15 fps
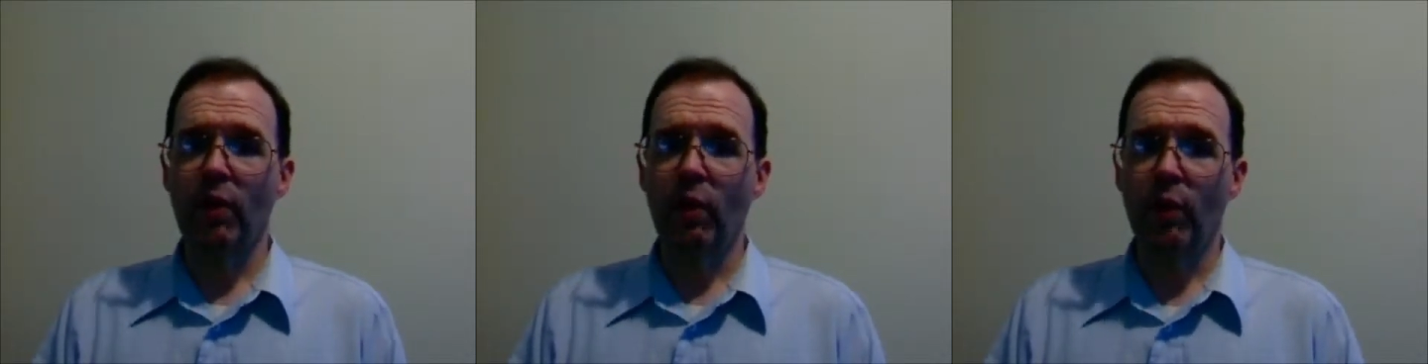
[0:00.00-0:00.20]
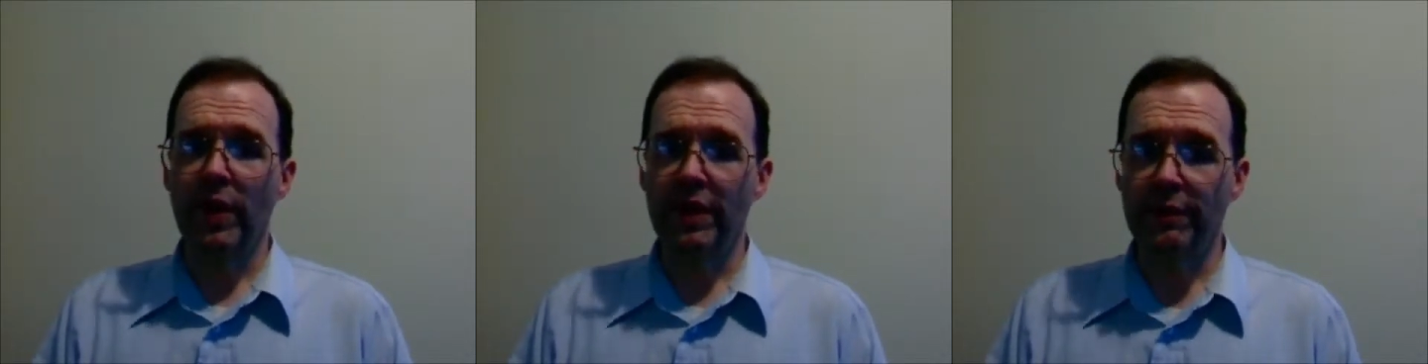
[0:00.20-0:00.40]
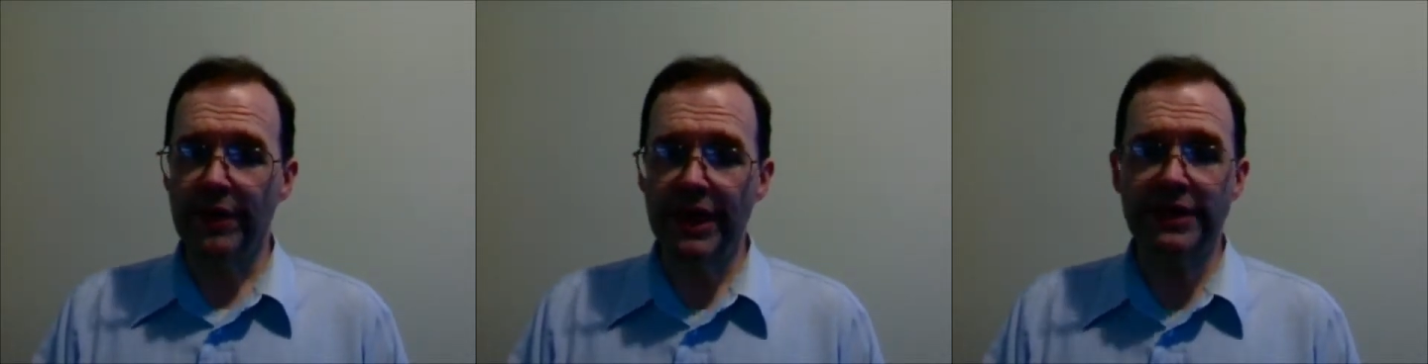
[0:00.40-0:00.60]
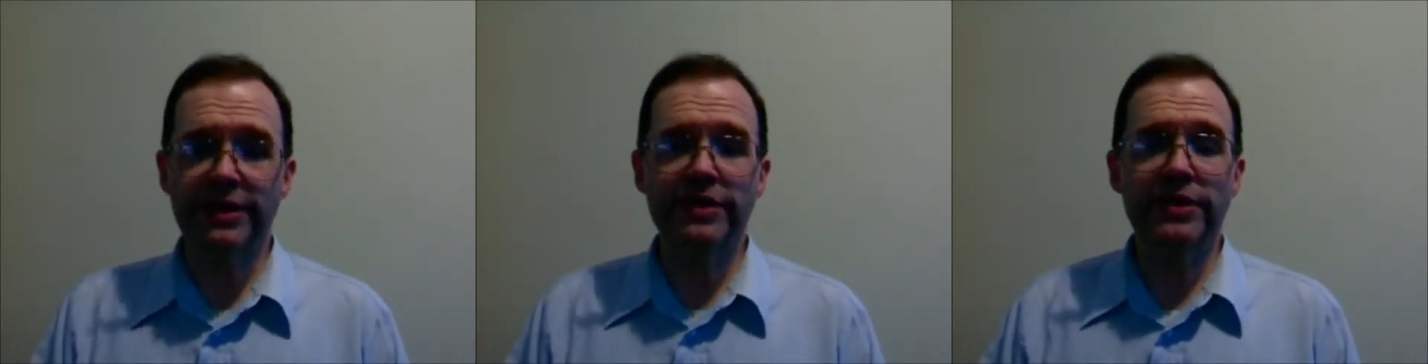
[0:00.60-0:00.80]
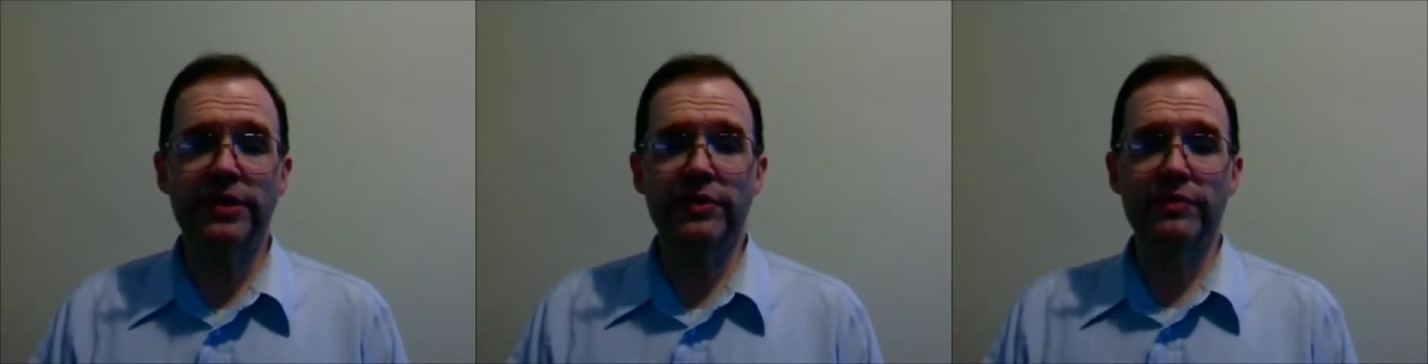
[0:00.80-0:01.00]
We read the
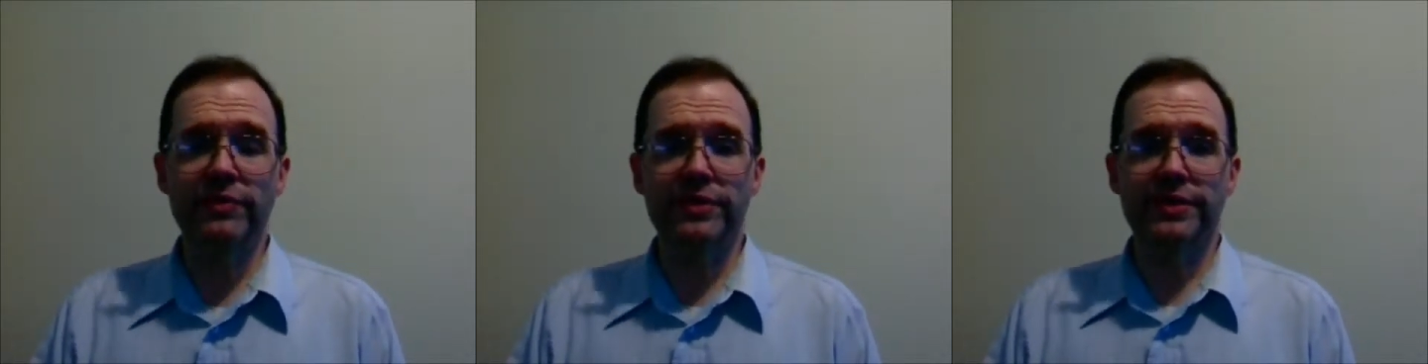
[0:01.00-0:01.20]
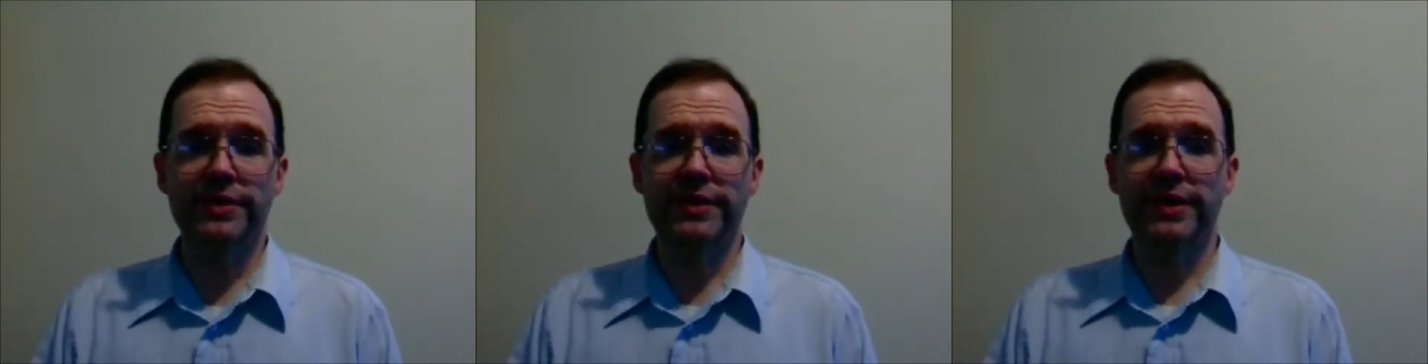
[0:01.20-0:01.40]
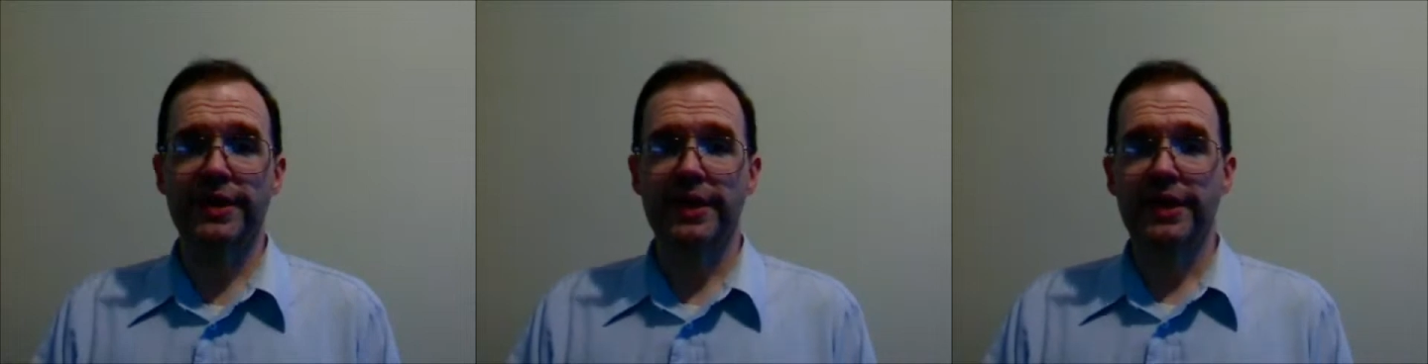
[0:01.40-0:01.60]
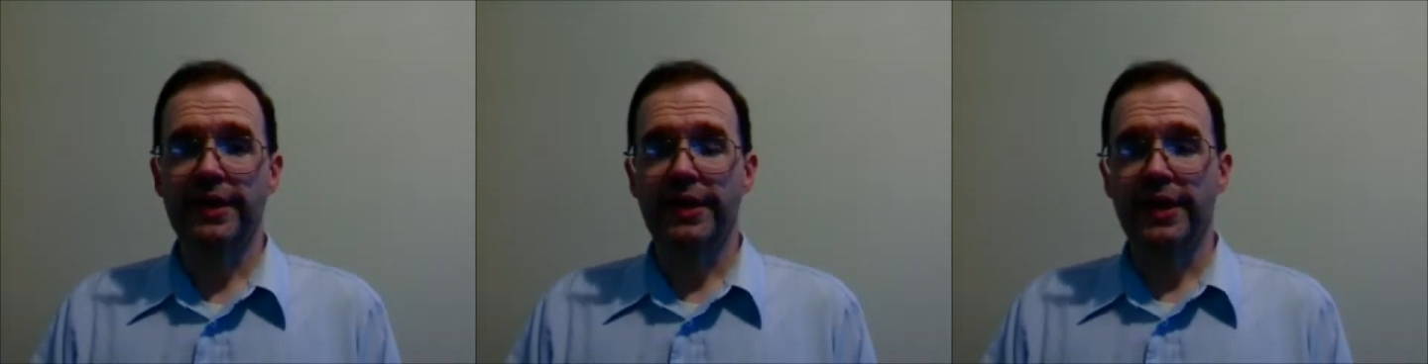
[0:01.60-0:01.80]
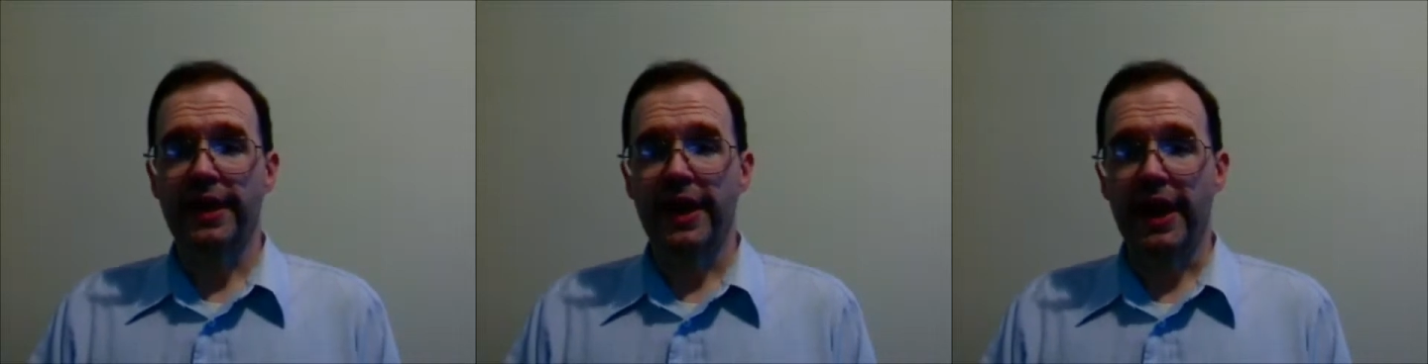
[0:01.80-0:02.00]
news
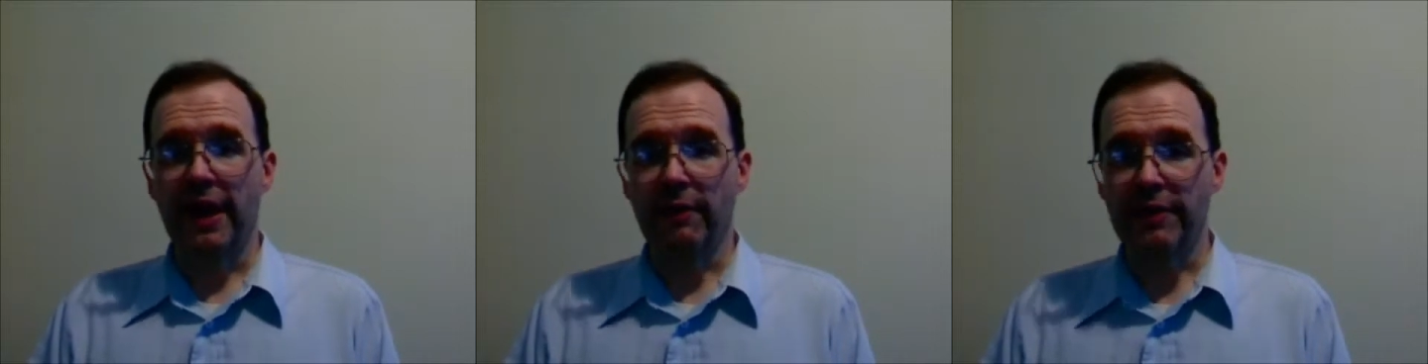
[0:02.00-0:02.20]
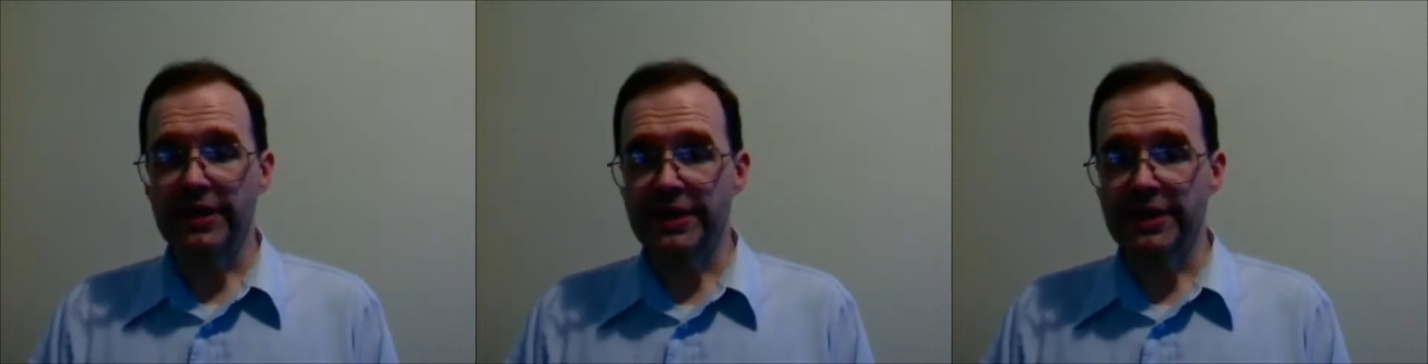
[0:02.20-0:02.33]
and we